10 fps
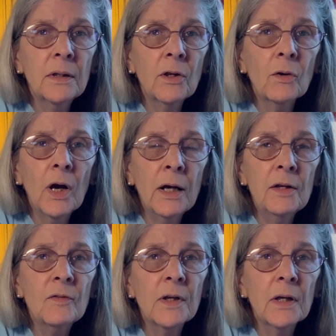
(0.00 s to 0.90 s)
kind
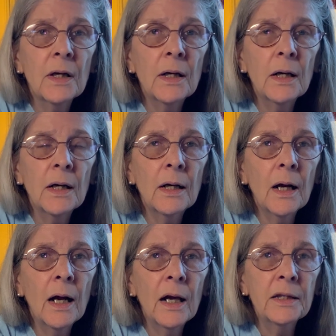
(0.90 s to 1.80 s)
of
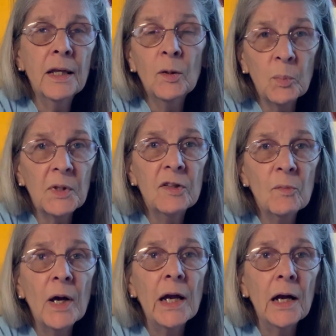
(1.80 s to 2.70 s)
I can't believe
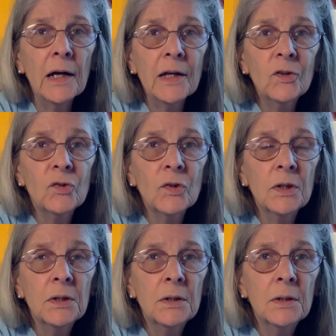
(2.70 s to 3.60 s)
my eyes.
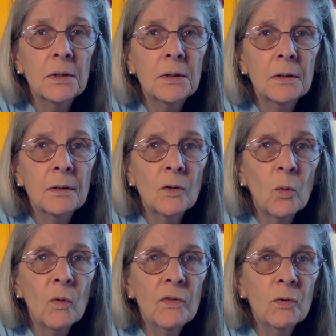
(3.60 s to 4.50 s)

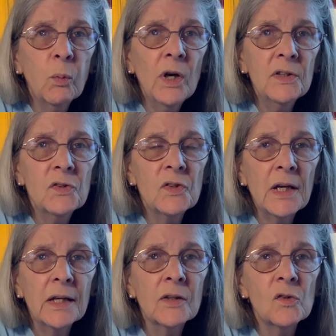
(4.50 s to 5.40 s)
The white
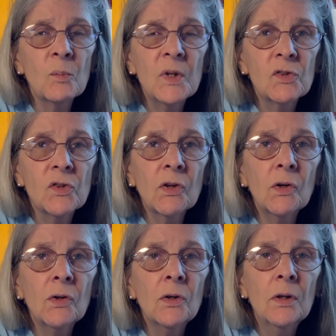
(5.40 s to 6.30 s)
stag is a
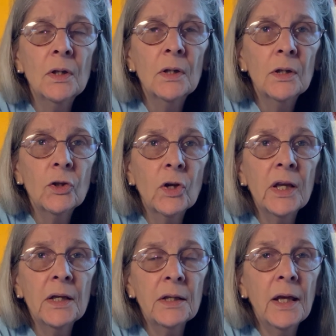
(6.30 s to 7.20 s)
mystical, you
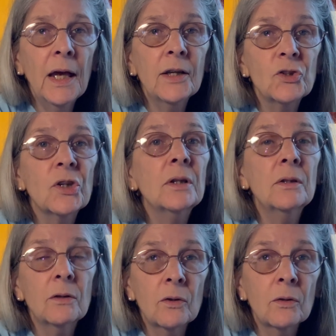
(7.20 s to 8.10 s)
can't catch it
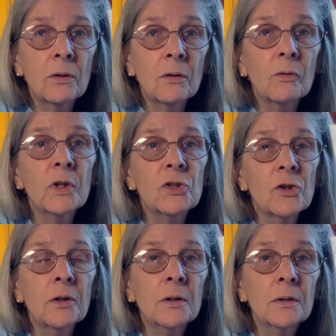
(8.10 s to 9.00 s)
creature.